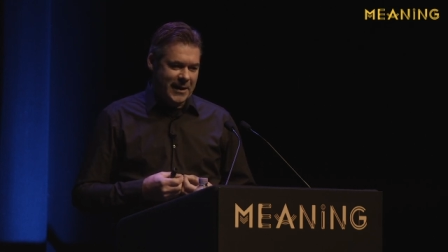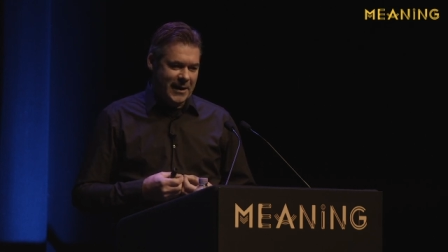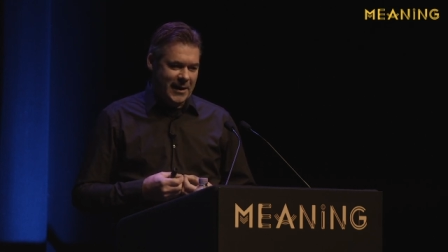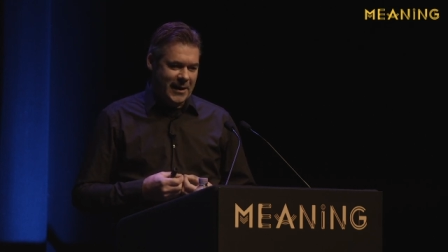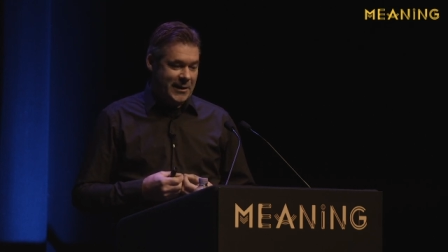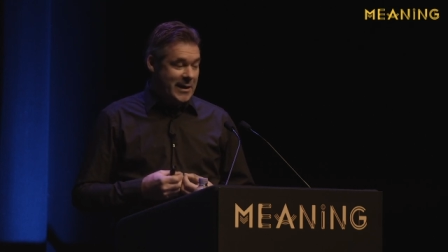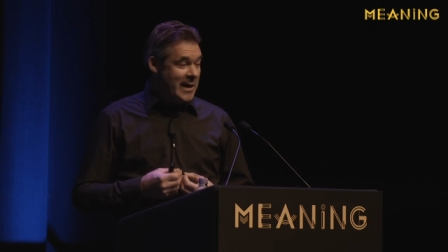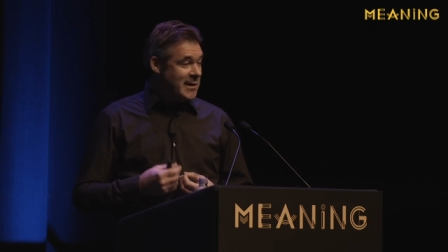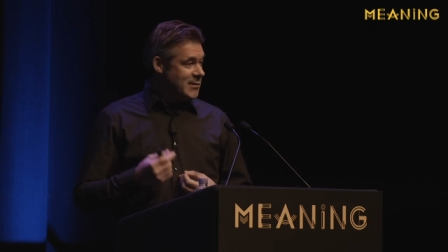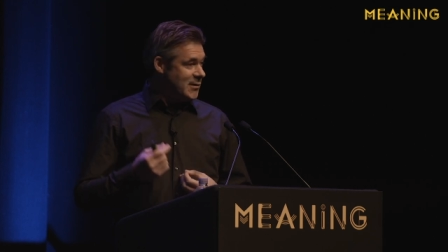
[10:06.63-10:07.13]

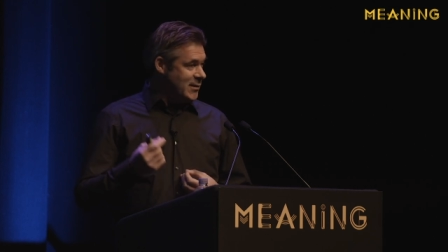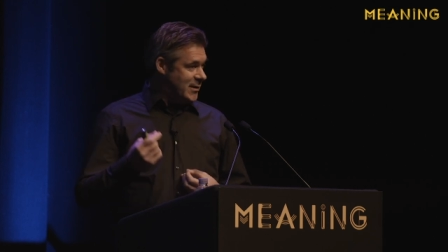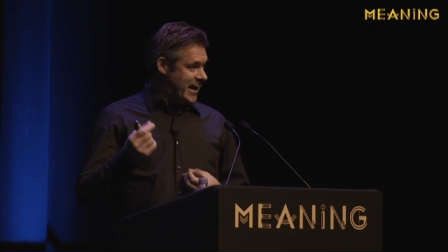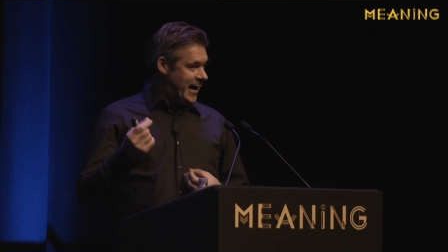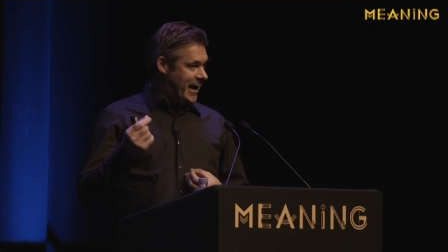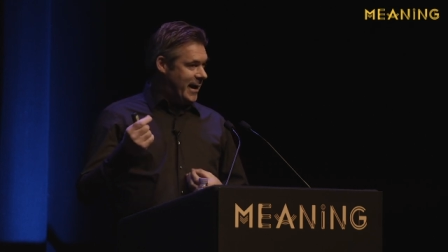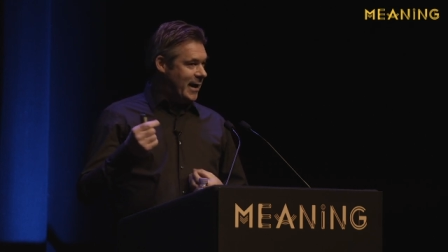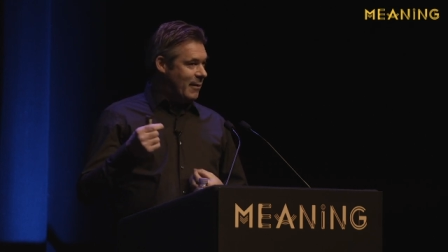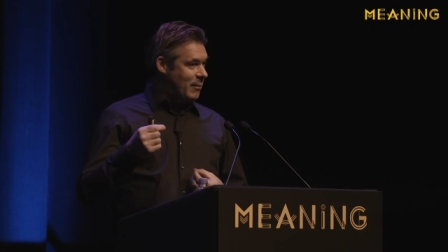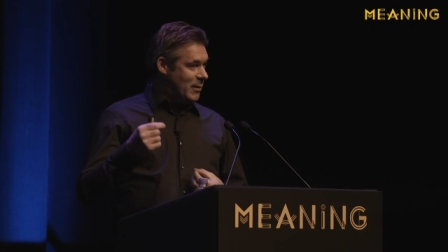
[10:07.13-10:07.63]
Uh,
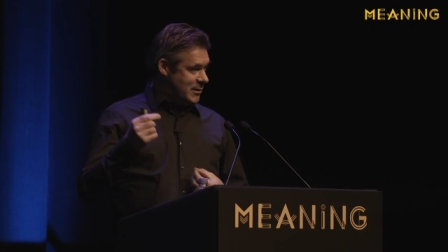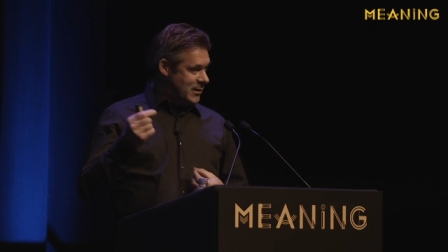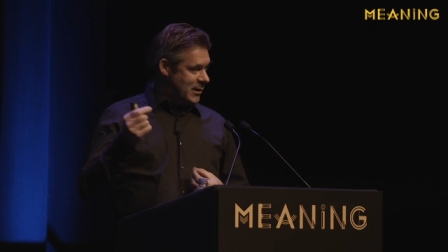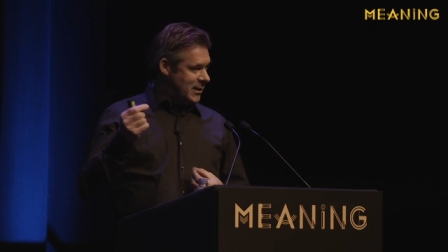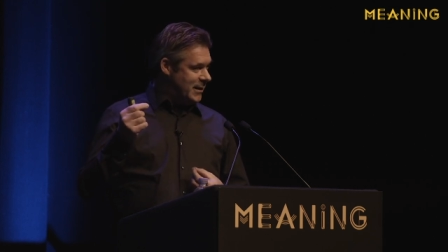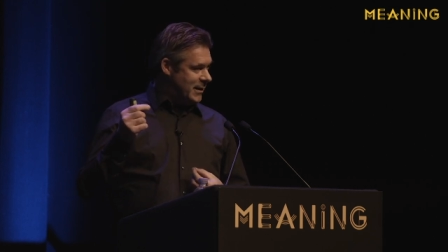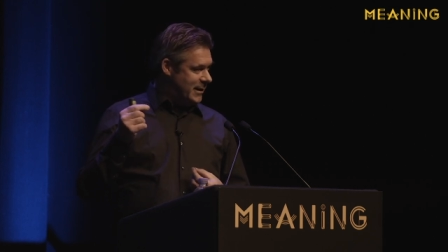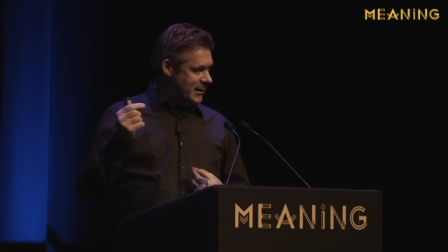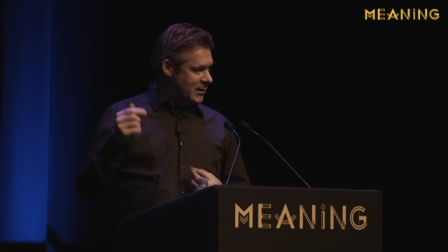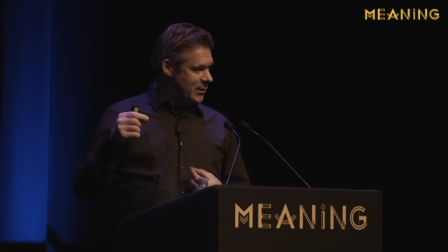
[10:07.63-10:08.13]
yesterday, I was
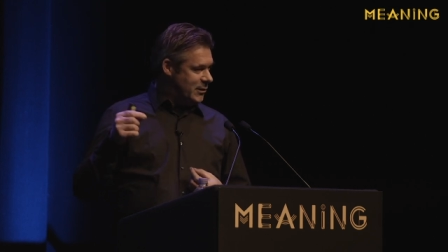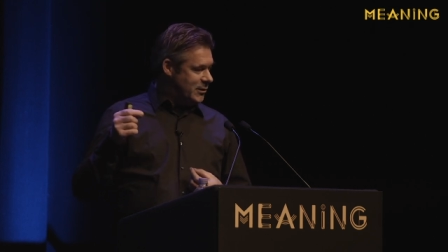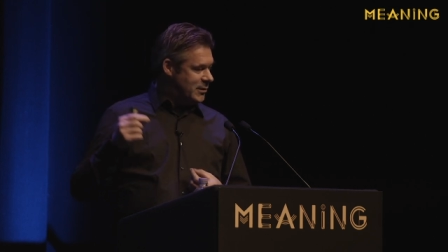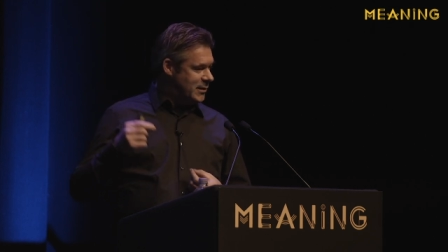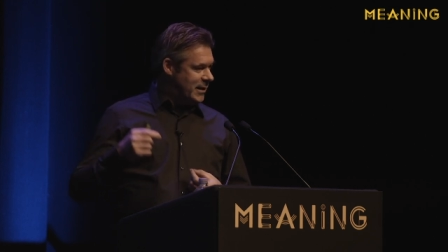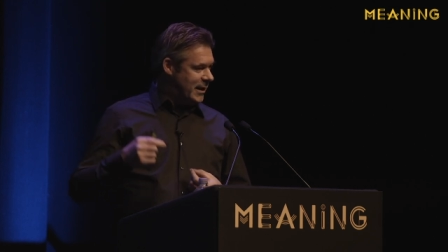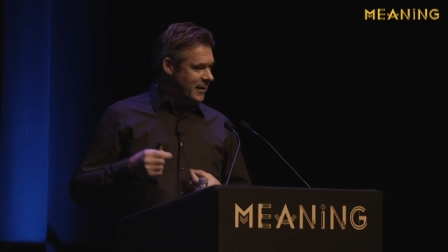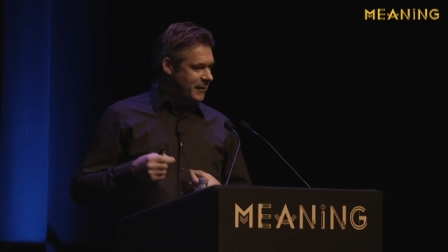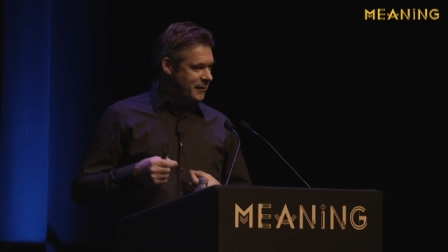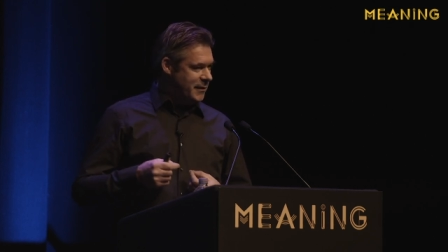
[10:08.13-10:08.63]
on
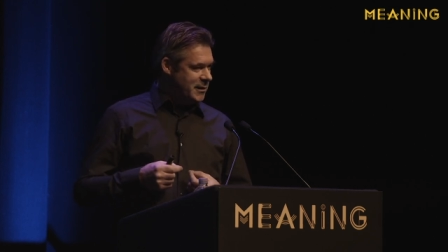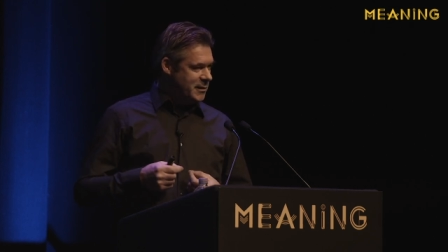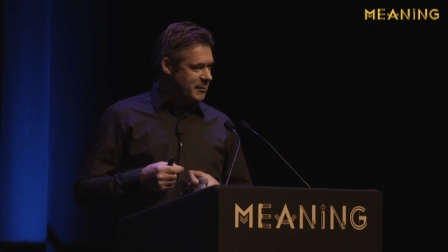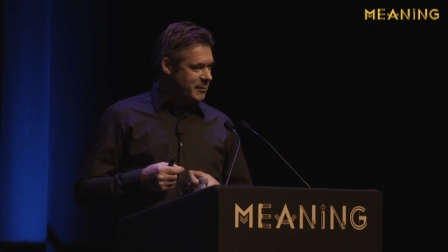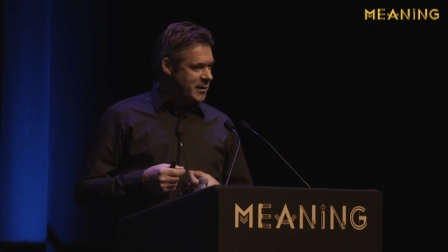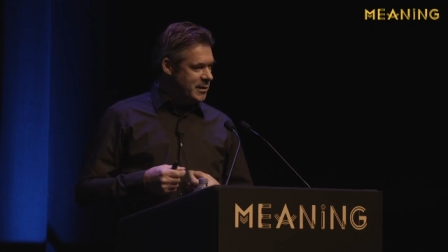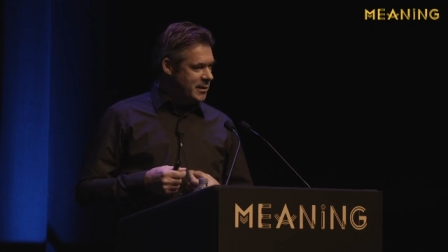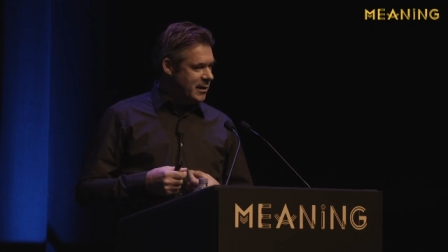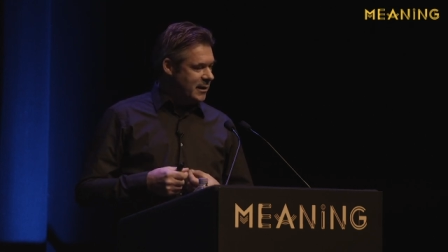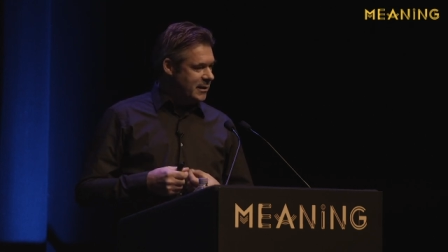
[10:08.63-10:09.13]
Dutch television.
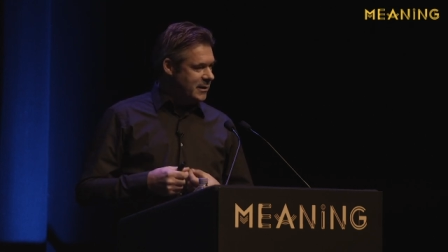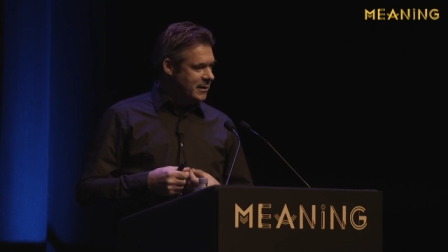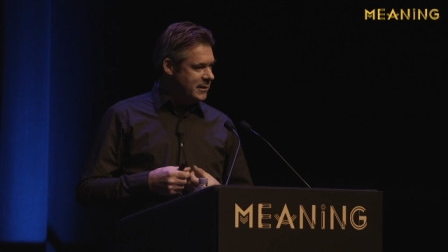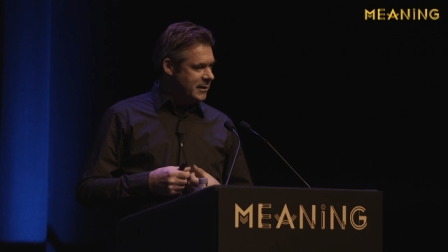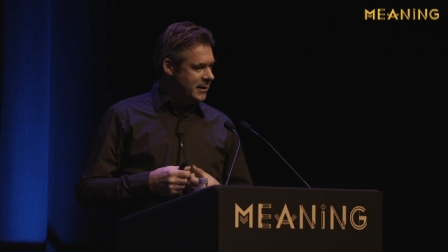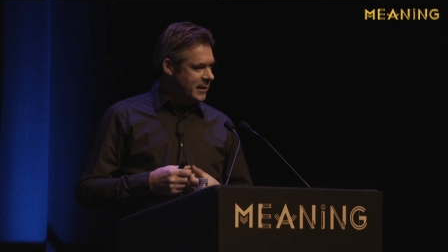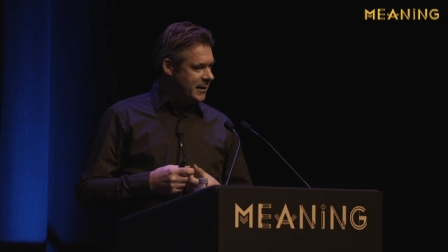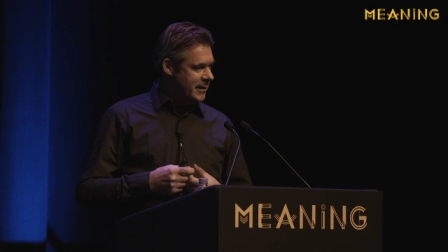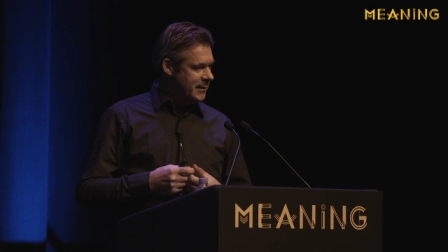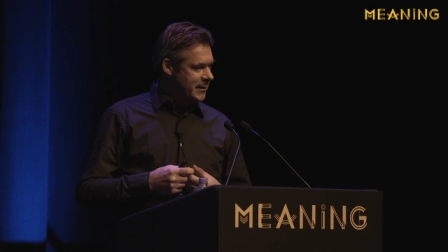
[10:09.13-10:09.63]
We started
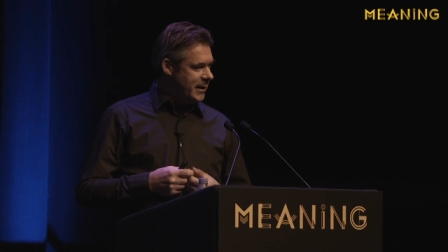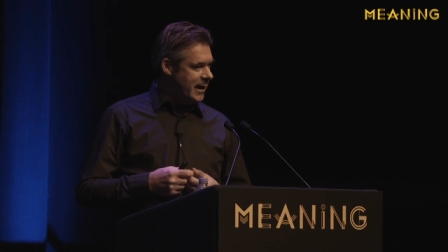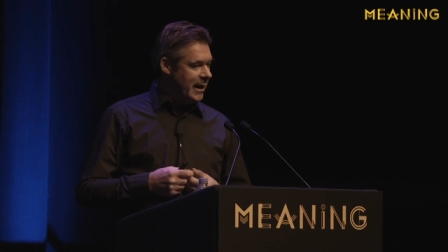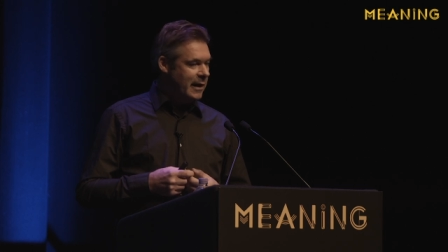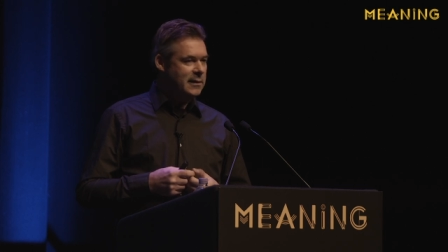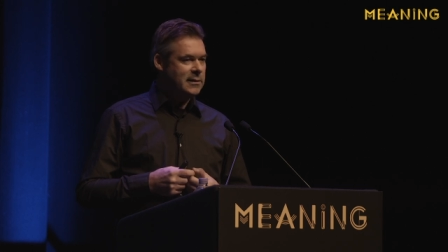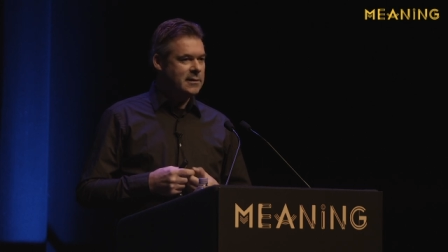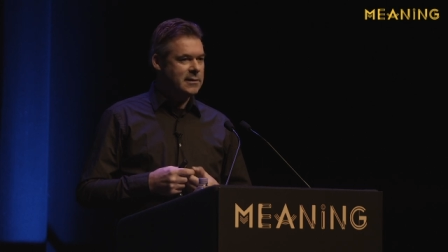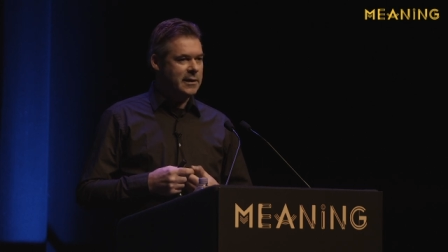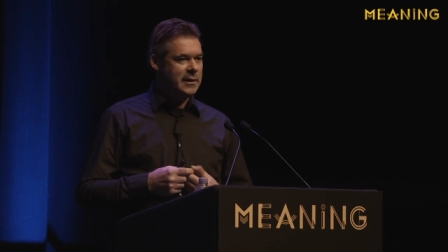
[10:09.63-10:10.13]
a
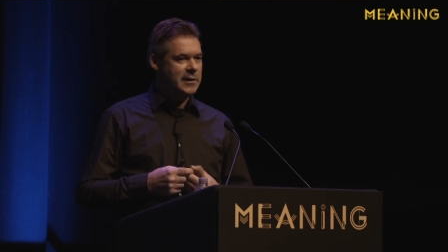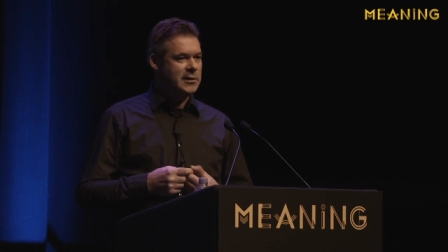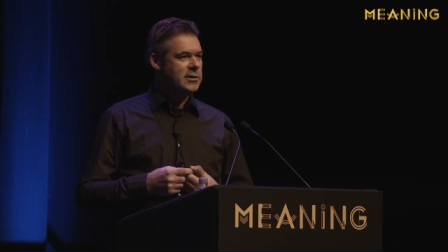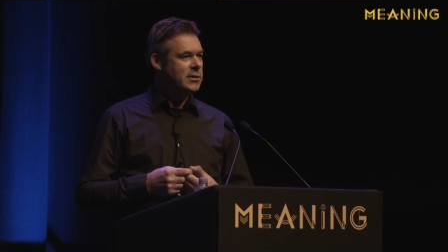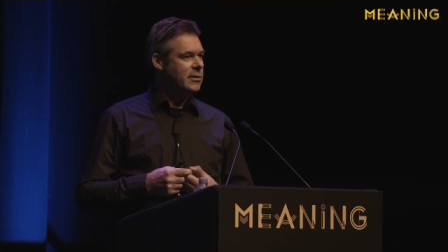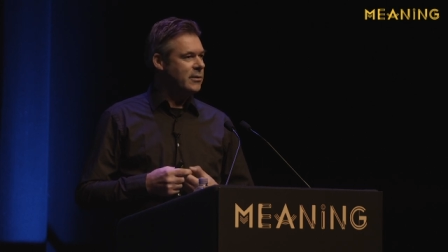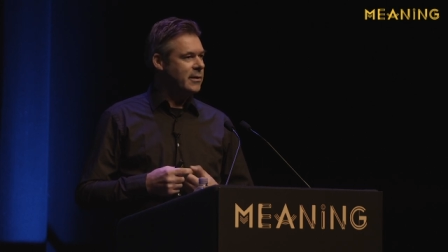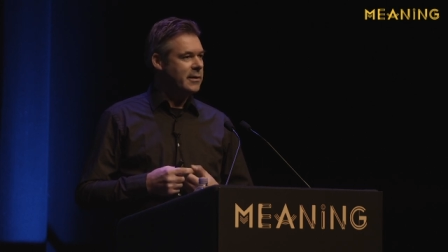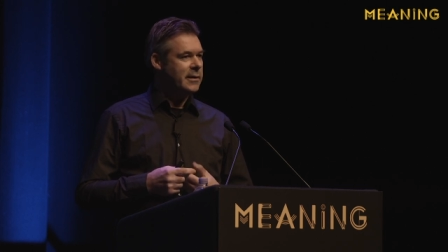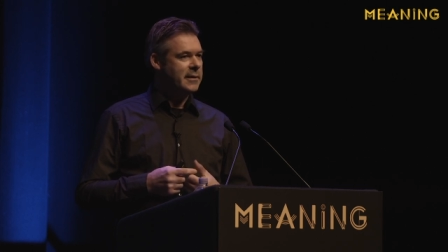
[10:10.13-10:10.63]
health
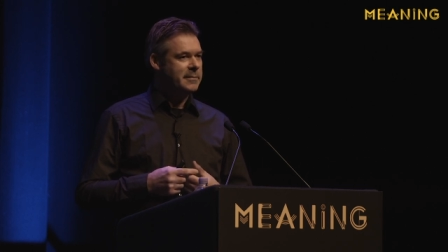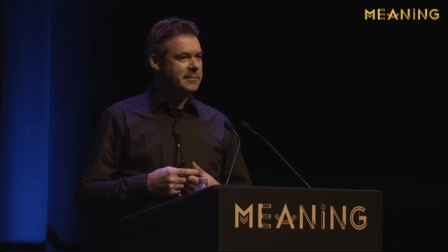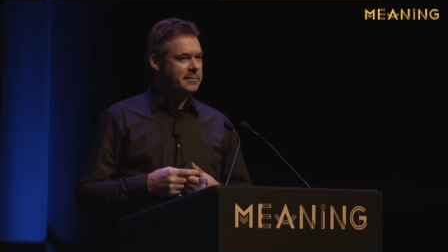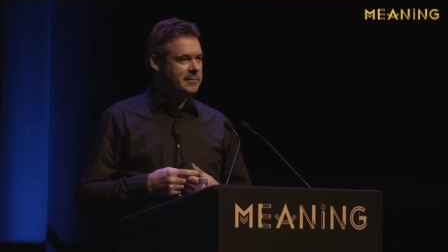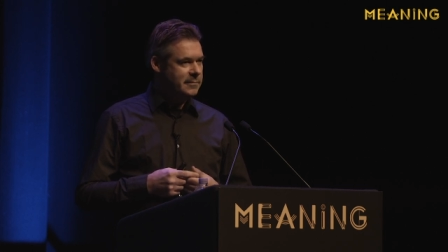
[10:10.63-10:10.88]
insurer.